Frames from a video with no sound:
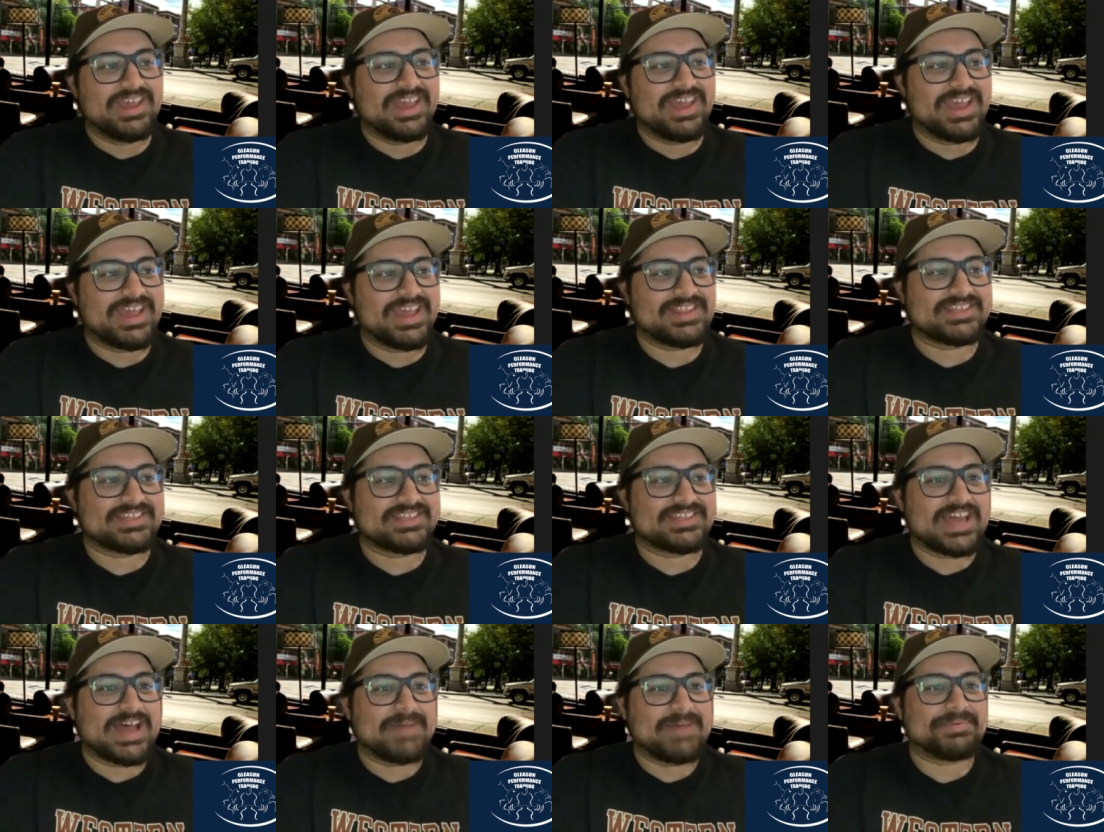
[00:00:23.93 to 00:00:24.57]
and the
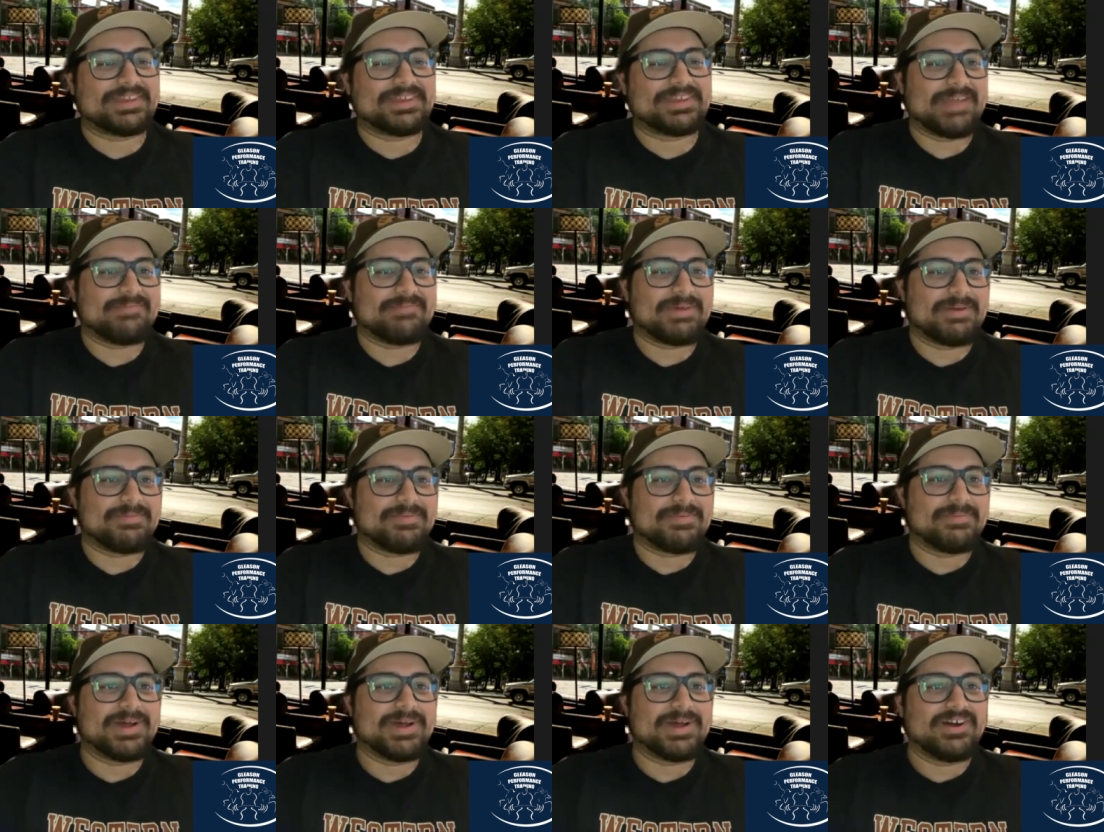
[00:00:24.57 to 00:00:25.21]
topic came up
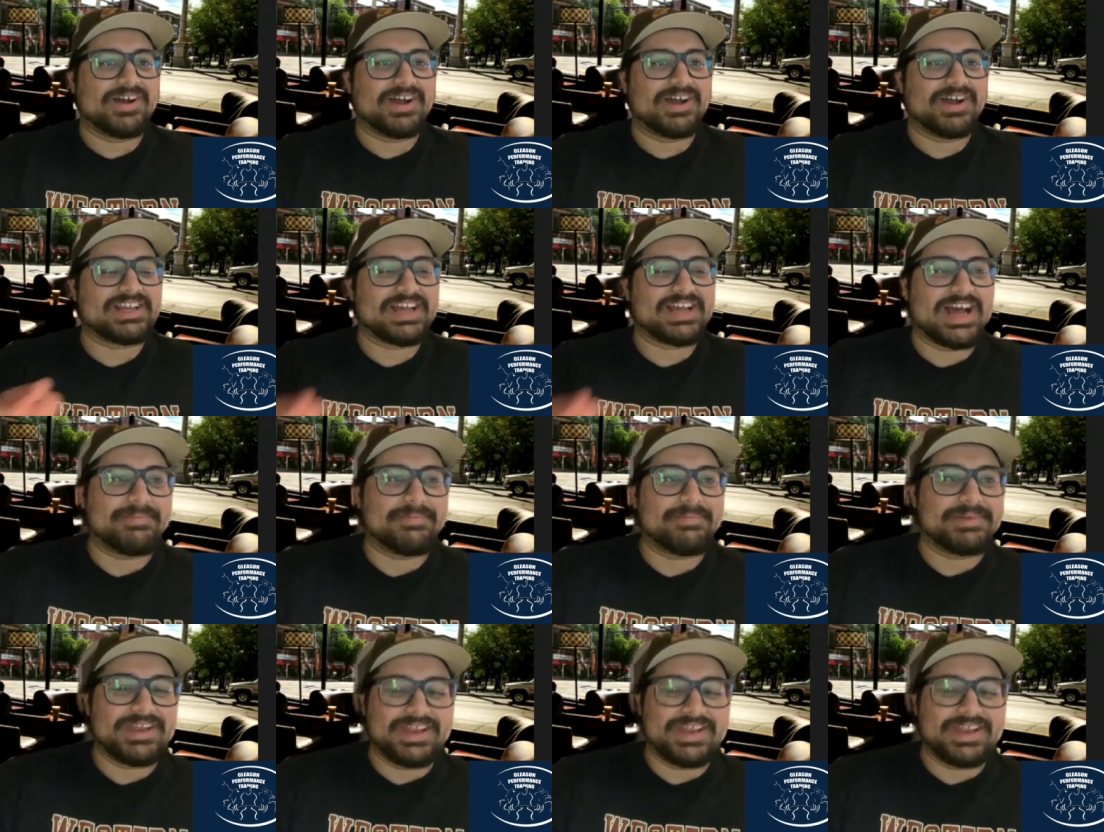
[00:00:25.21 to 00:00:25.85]
about
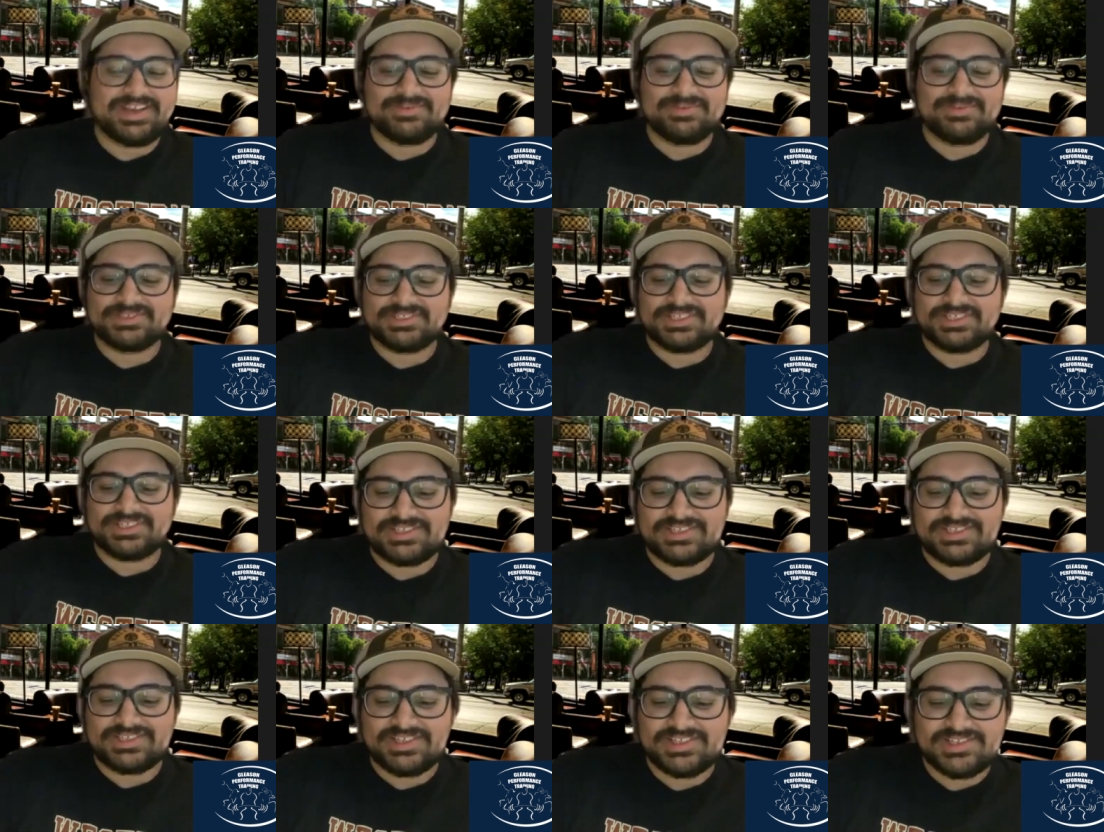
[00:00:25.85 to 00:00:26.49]
accommodating
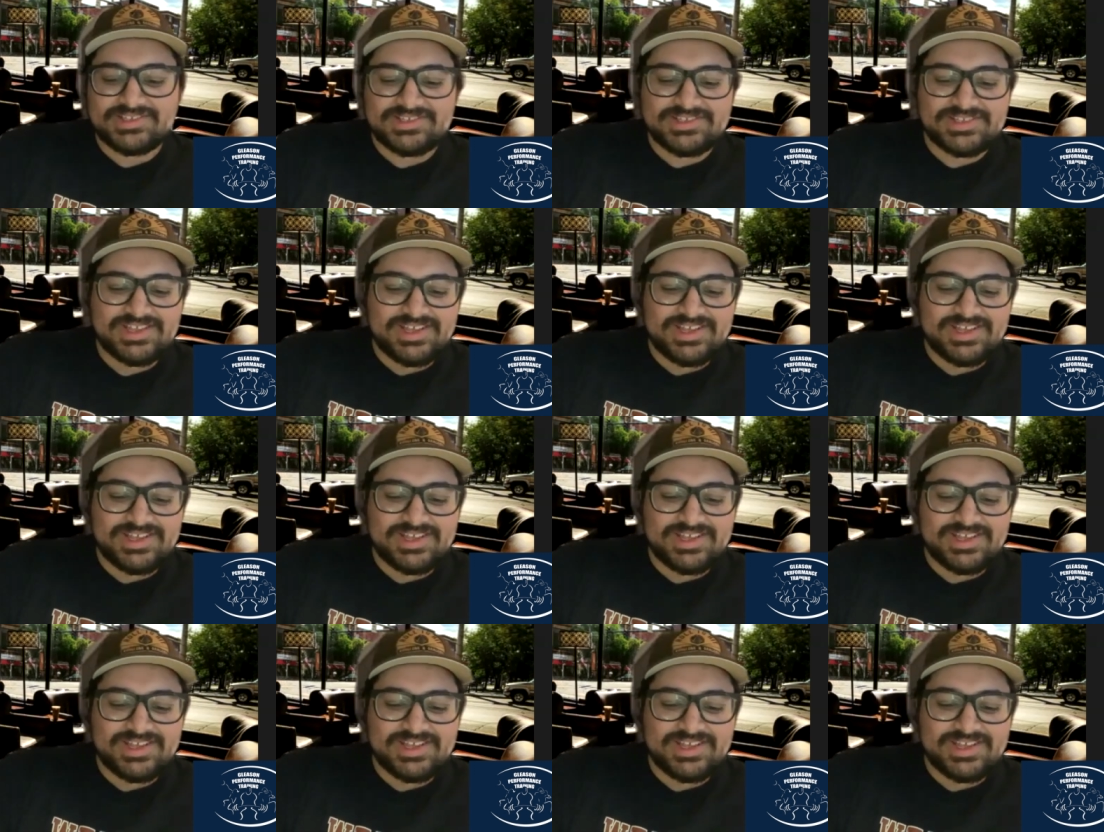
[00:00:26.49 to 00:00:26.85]
resistance.